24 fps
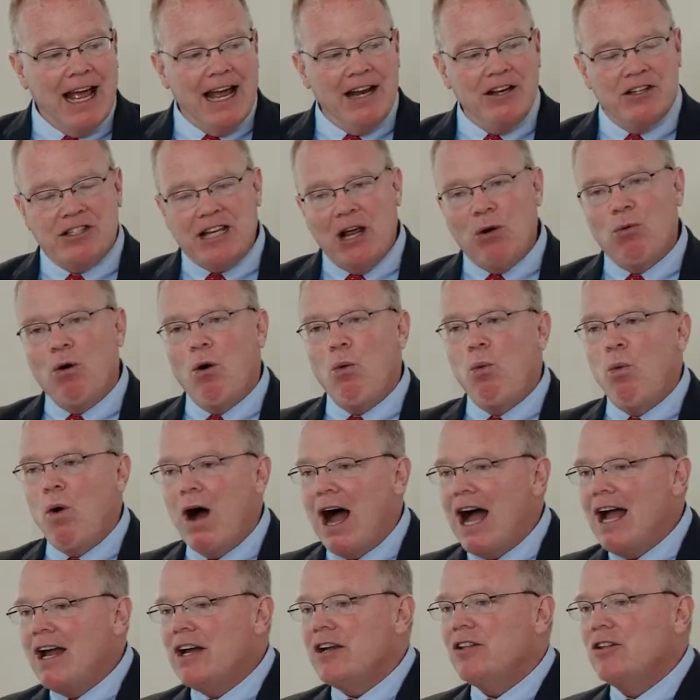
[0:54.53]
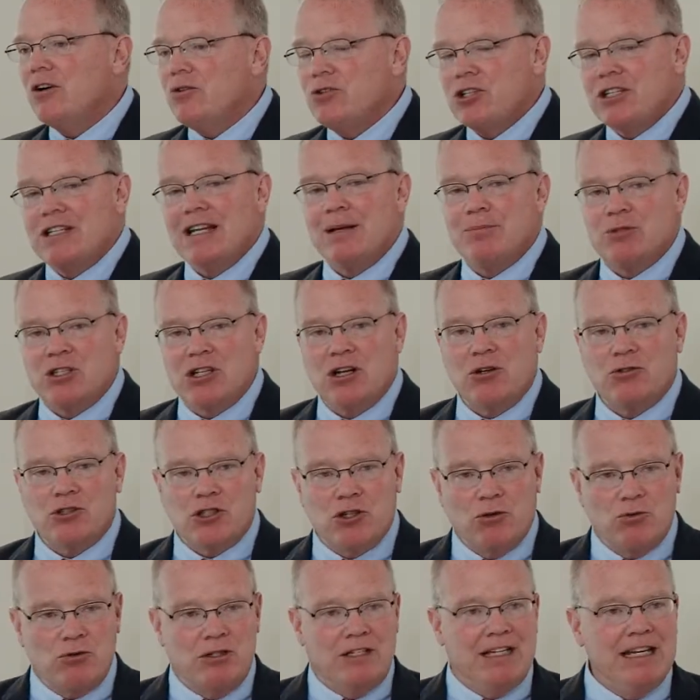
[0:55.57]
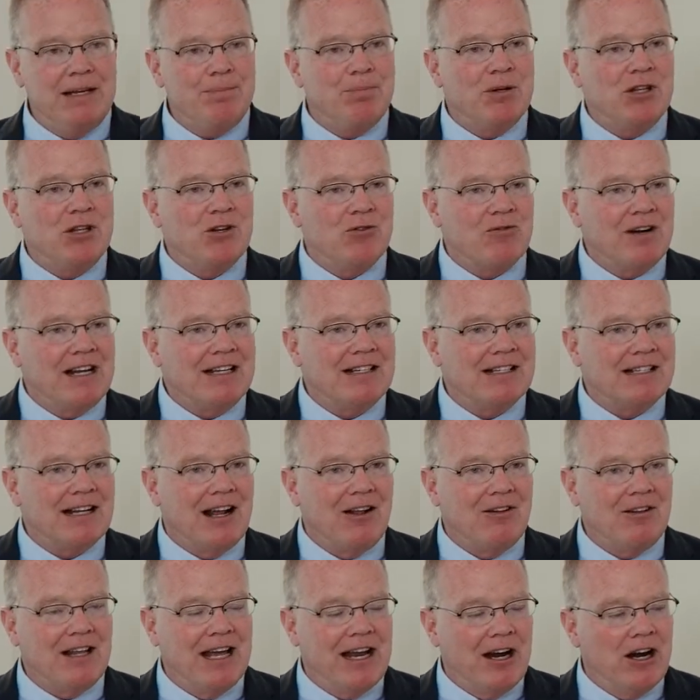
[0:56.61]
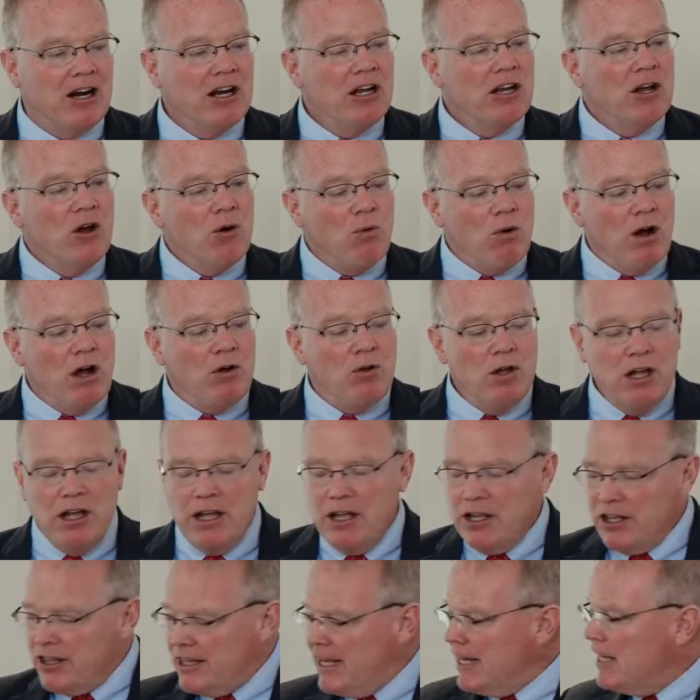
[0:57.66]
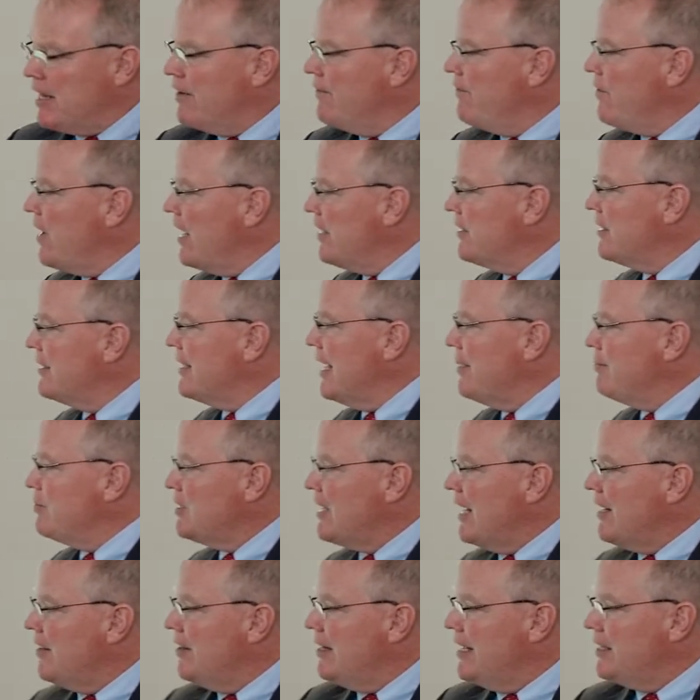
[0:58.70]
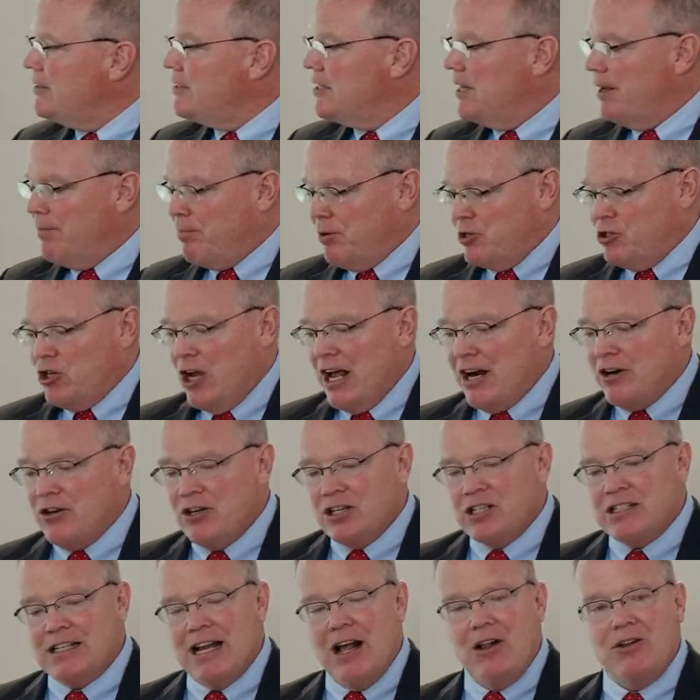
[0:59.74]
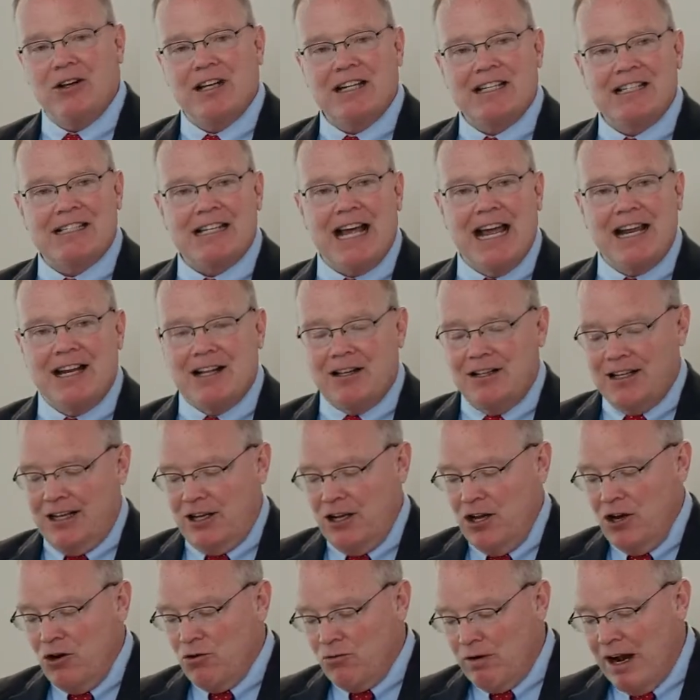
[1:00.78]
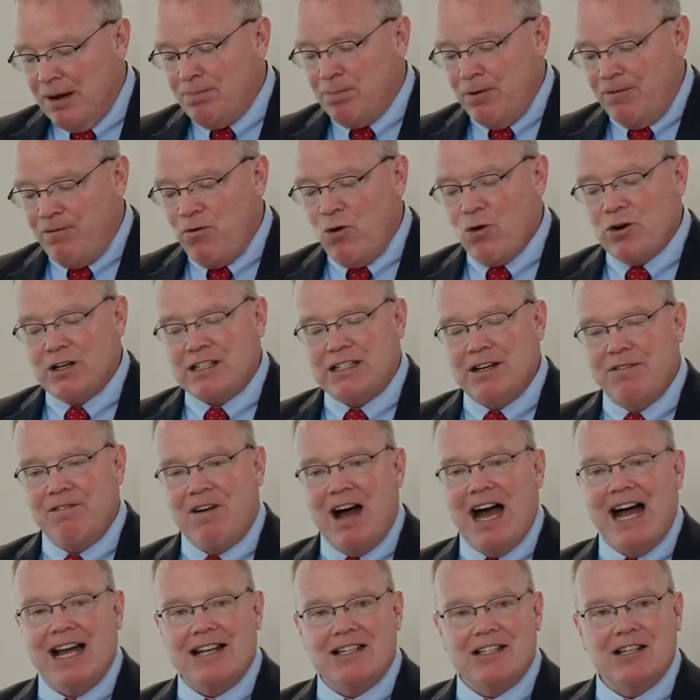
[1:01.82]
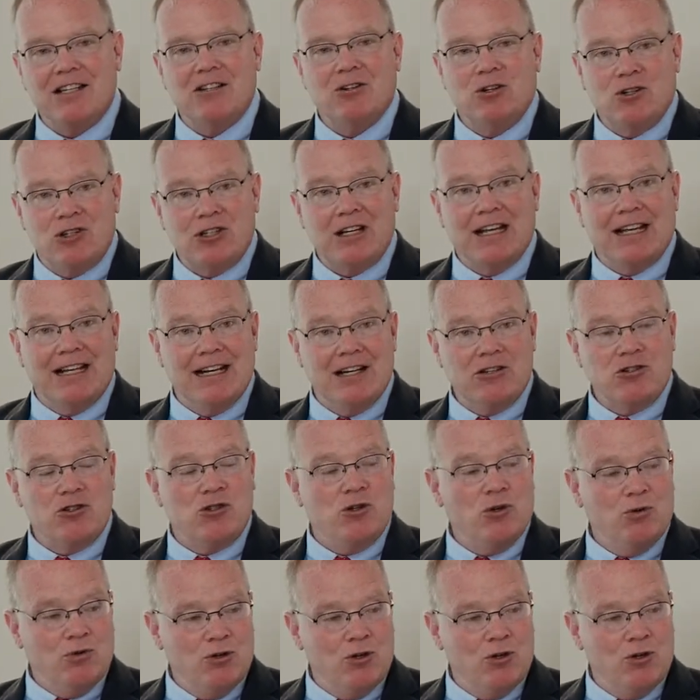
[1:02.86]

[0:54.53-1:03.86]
And you say, well, why are those stem cells so deep in the red cell layer? Well, think of a stem cell that's a progenitor cell and it's cycling. Right before it divides, it looks like it has two